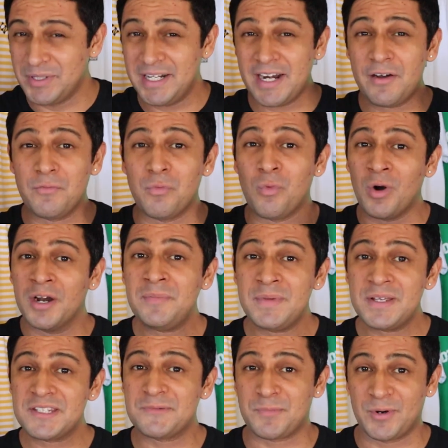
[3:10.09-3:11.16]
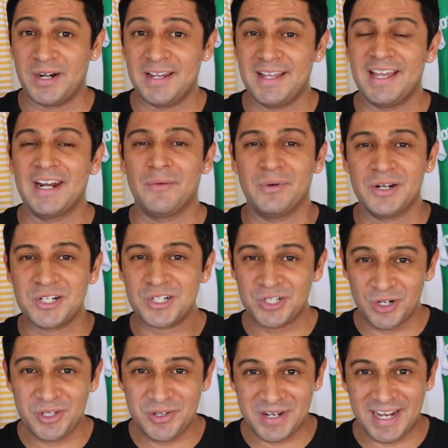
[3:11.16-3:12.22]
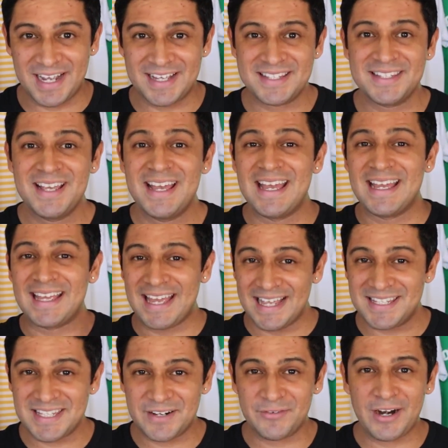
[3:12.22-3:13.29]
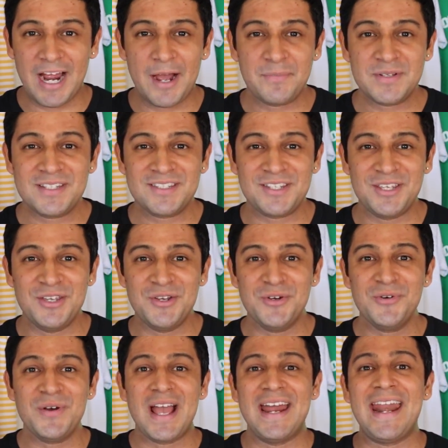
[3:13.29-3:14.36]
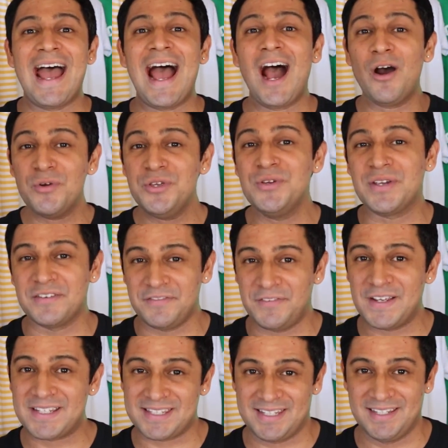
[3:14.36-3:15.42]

we did have one misprint and I want to show you guys in case it ever happens to you and how you can fix